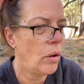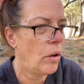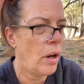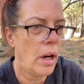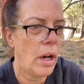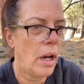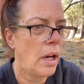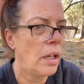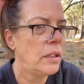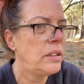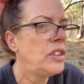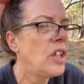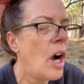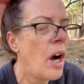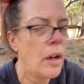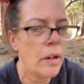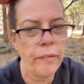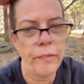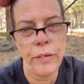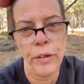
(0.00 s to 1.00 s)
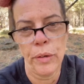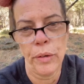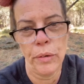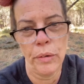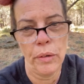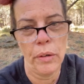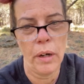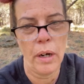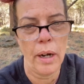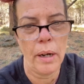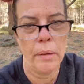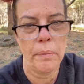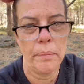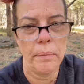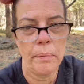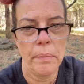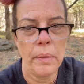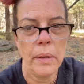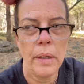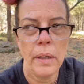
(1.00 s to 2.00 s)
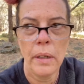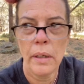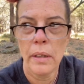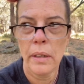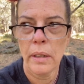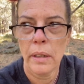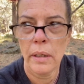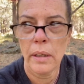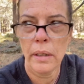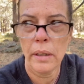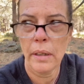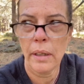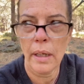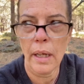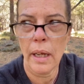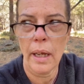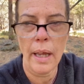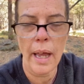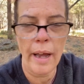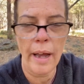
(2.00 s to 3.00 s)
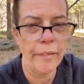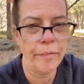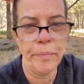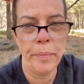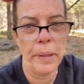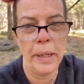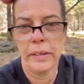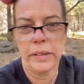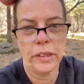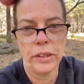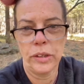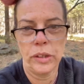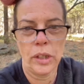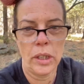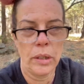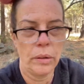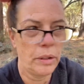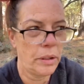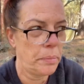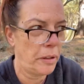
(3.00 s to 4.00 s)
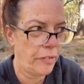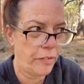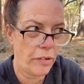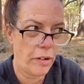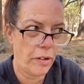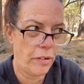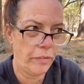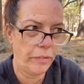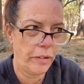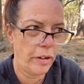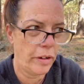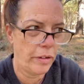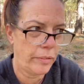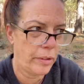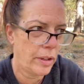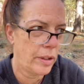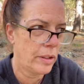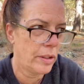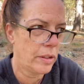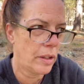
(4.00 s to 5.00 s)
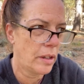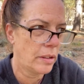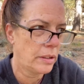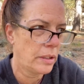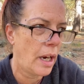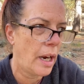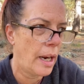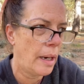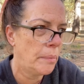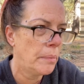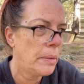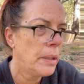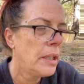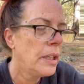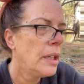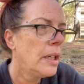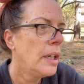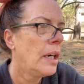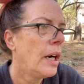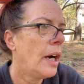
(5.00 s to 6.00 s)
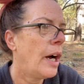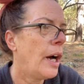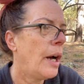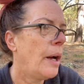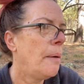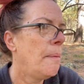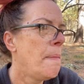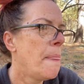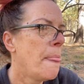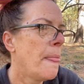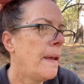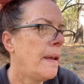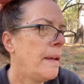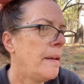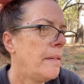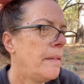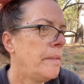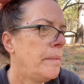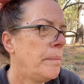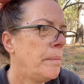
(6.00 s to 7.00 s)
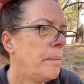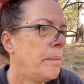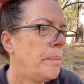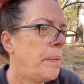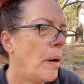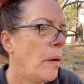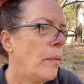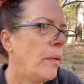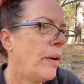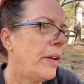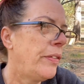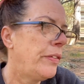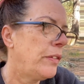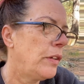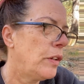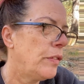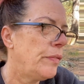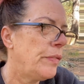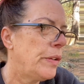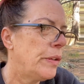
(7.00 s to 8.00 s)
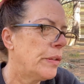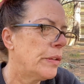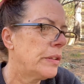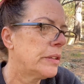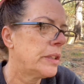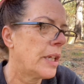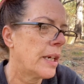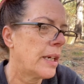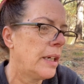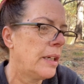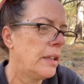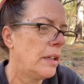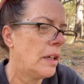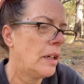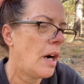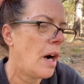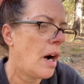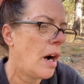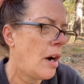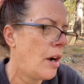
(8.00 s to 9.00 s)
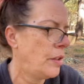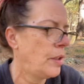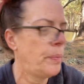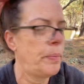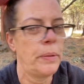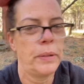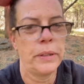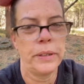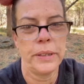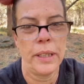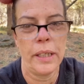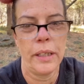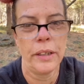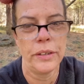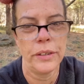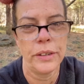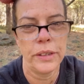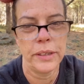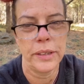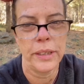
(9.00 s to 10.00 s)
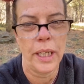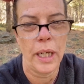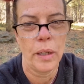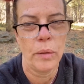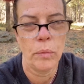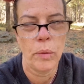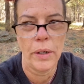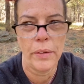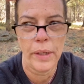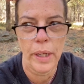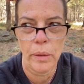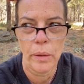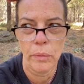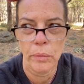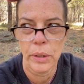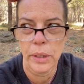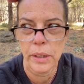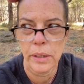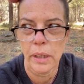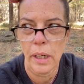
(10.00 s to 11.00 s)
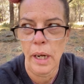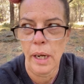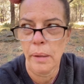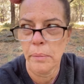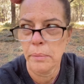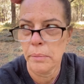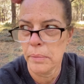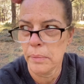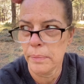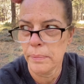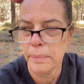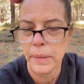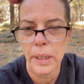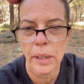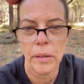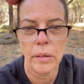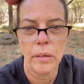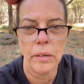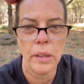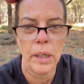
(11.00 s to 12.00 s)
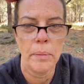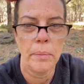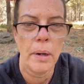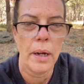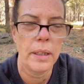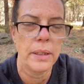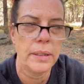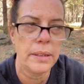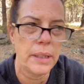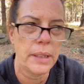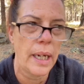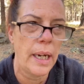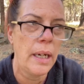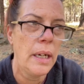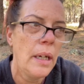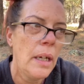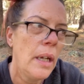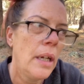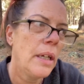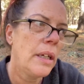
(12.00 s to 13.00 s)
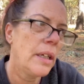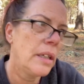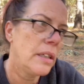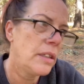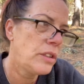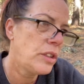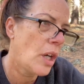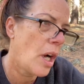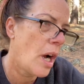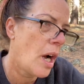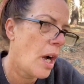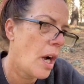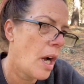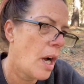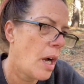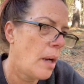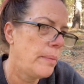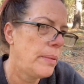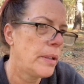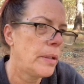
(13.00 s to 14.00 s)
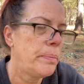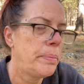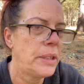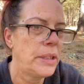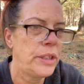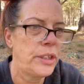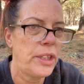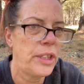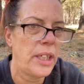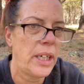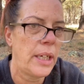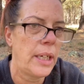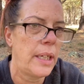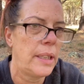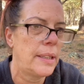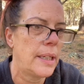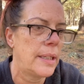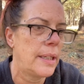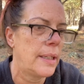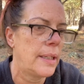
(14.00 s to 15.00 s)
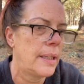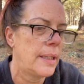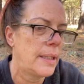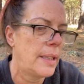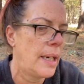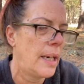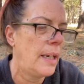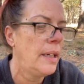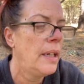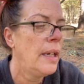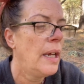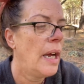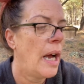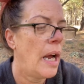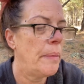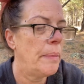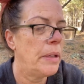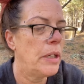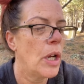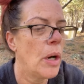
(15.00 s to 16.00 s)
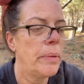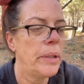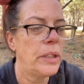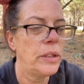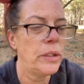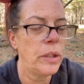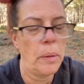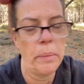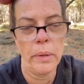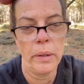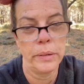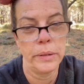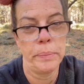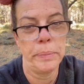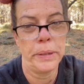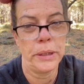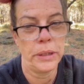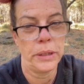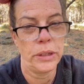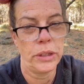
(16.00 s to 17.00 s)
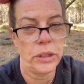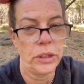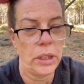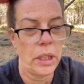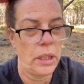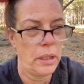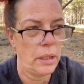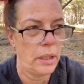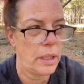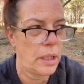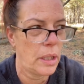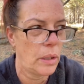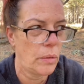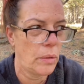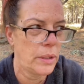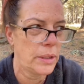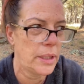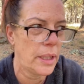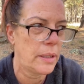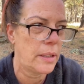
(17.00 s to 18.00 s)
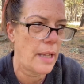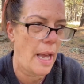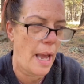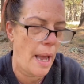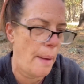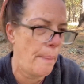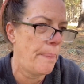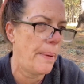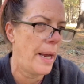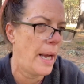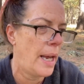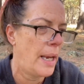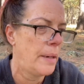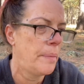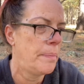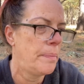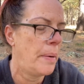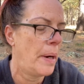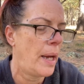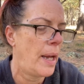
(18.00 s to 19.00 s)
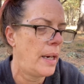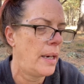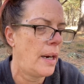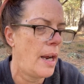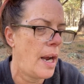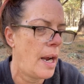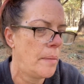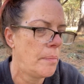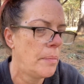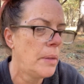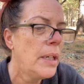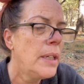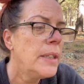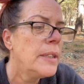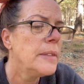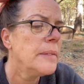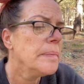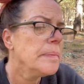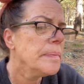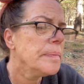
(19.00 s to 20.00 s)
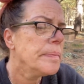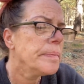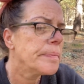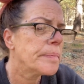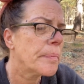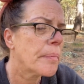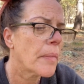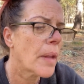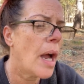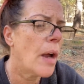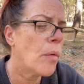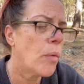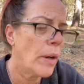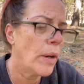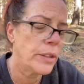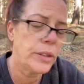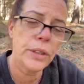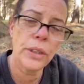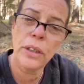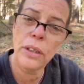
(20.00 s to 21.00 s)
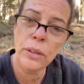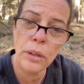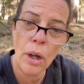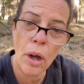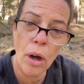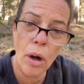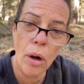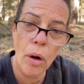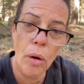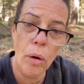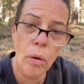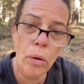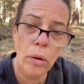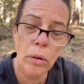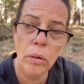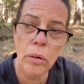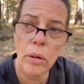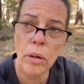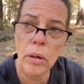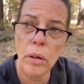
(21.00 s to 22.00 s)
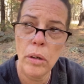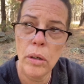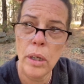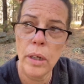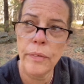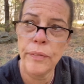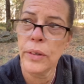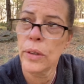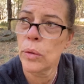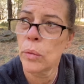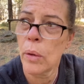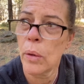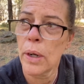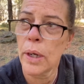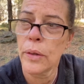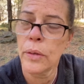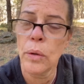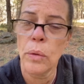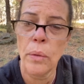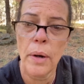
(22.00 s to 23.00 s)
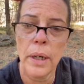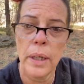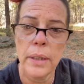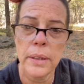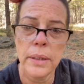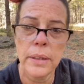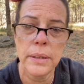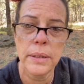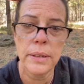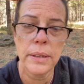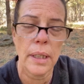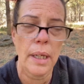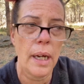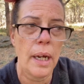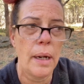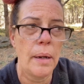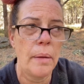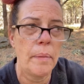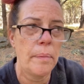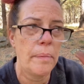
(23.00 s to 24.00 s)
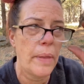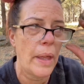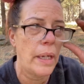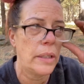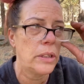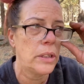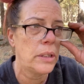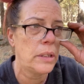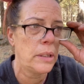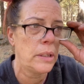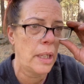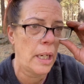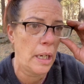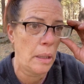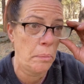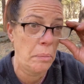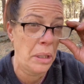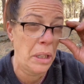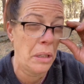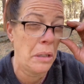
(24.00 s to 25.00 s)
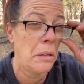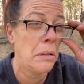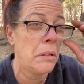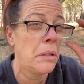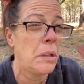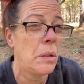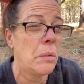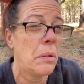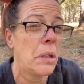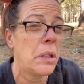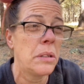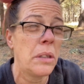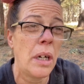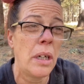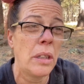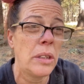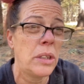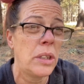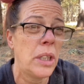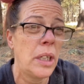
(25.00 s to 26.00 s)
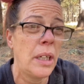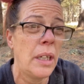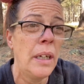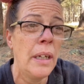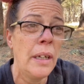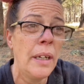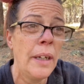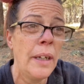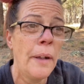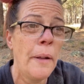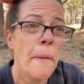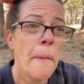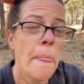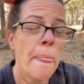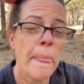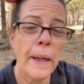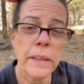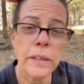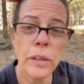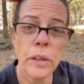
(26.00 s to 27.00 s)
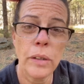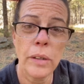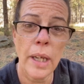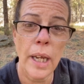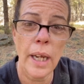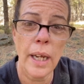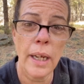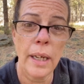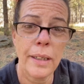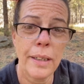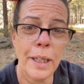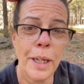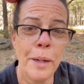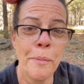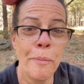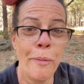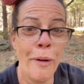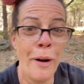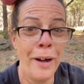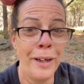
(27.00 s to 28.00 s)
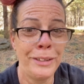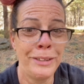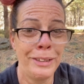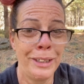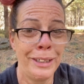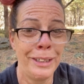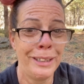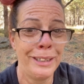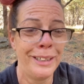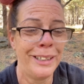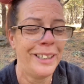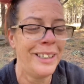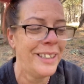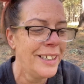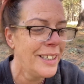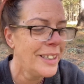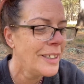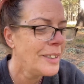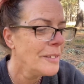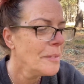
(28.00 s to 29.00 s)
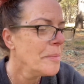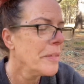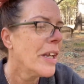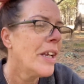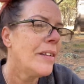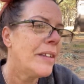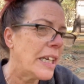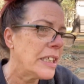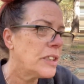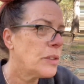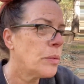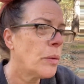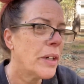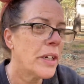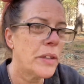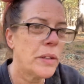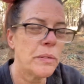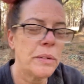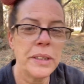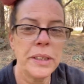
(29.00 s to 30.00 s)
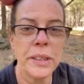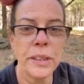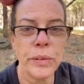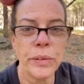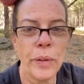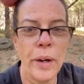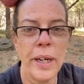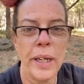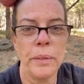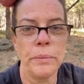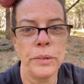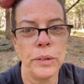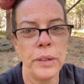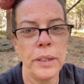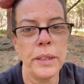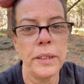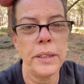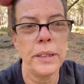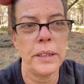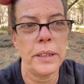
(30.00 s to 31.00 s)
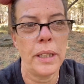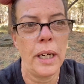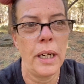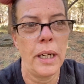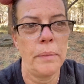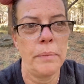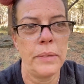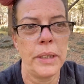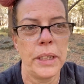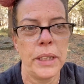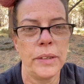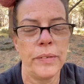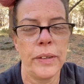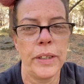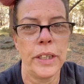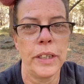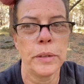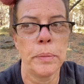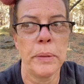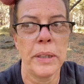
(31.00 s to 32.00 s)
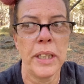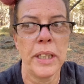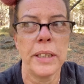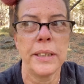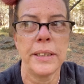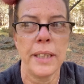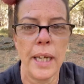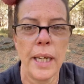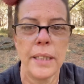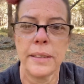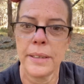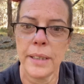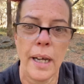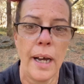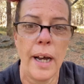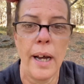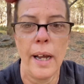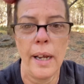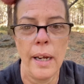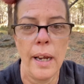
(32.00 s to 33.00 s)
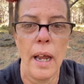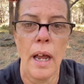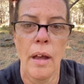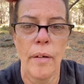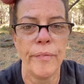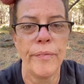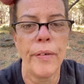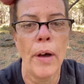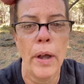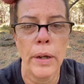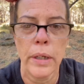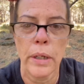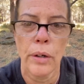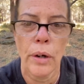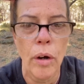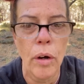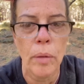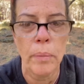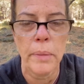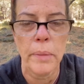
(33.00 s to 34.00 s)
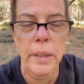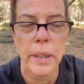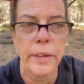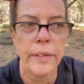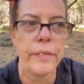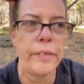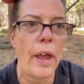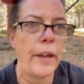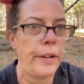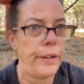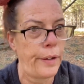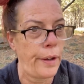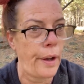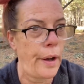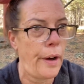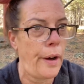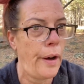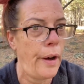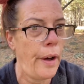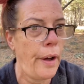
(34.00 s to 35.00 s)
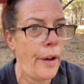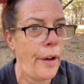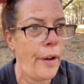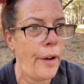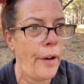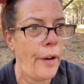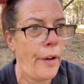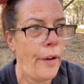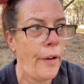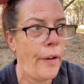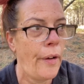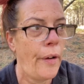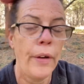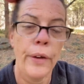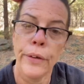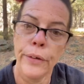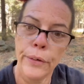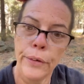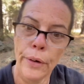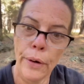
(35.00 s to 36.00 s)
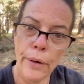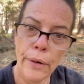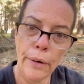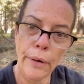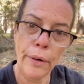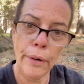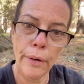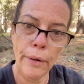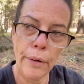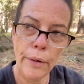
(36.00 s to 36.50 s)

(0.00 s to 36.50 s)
a, a, ton of you um, have been on this journey with me for a very, very long time. Um, but with new viewers, I can 100% understand where they would, um, you know, come on and say, get a job, you're a piece of shit, da, da, da, da. I mean, nobody told me I was a piece of shit. Like, it wasn't that bad, but um, I want you to know if you're one of the ones um, that just came here and you want to talk shit, that's okay. Keep watching. That's one of the reasons why I'm doing um, these videos because, yes, I am fucking homeless. Y'all. Y'all.